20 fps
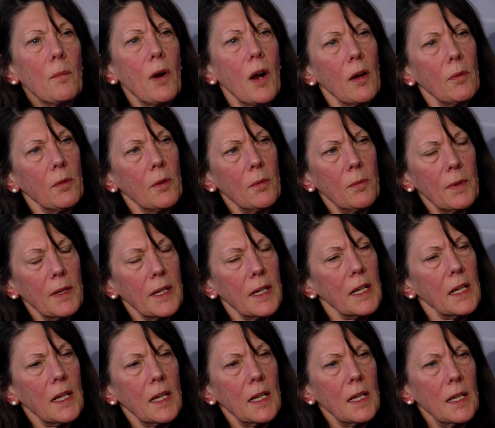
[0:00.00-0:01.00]

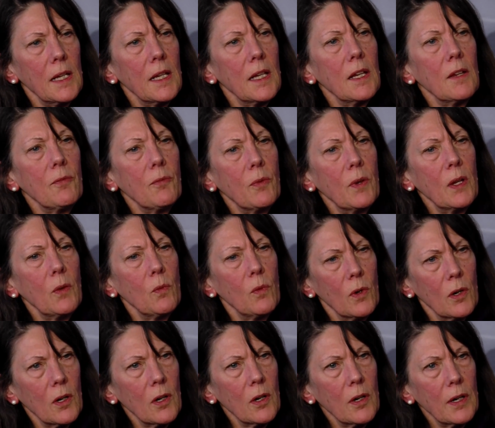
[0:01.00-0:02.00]
Probably, if we
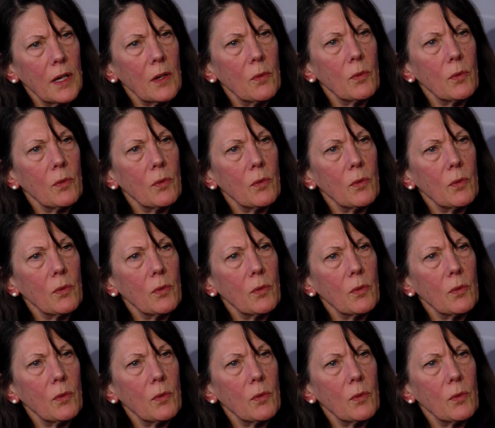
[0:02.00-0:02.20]
were,